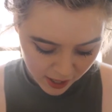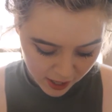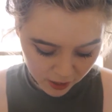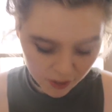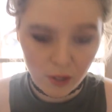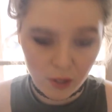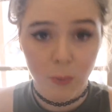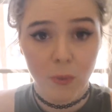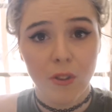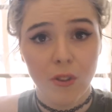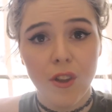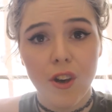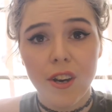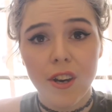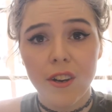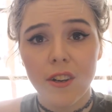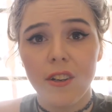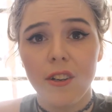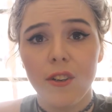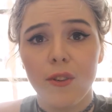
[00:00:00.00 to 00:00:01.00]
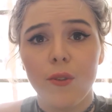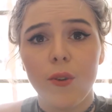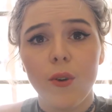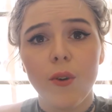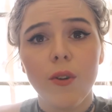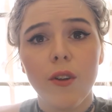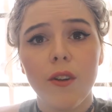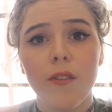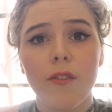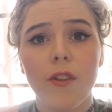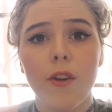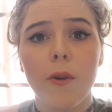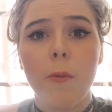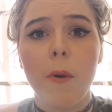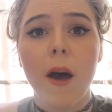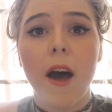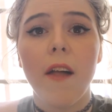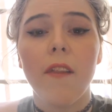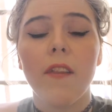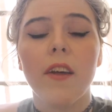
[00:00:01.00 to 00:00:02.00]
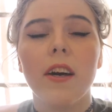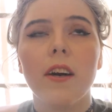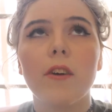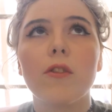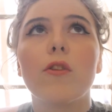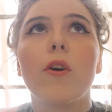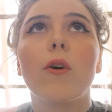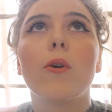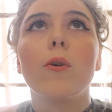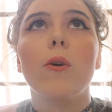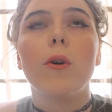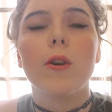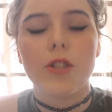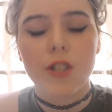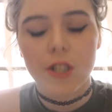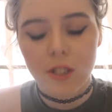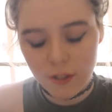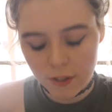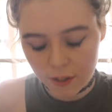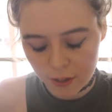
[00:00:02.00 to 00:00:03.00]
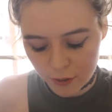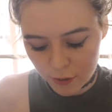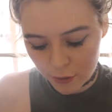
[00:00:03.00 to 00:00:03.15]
because it was $30 for all of them, and they are so gorgeous.